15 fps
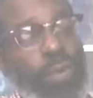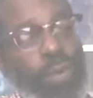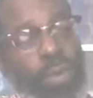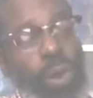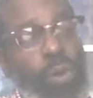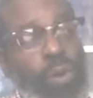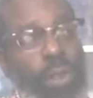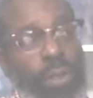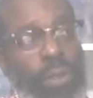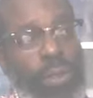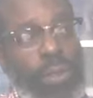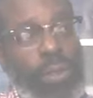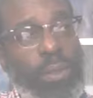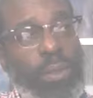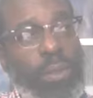and
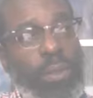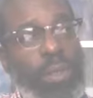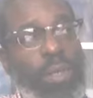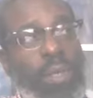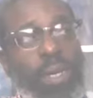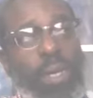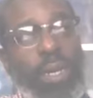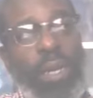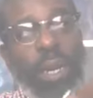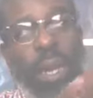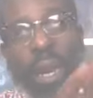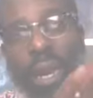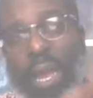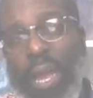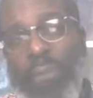yours
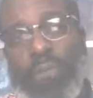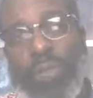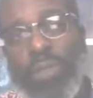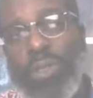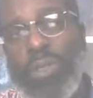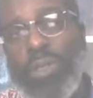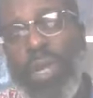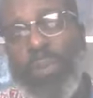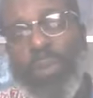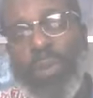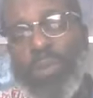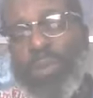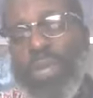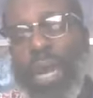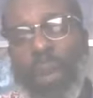and help you step on
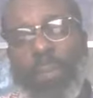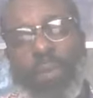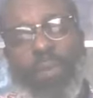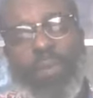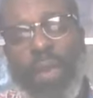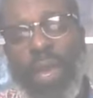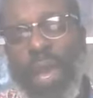top of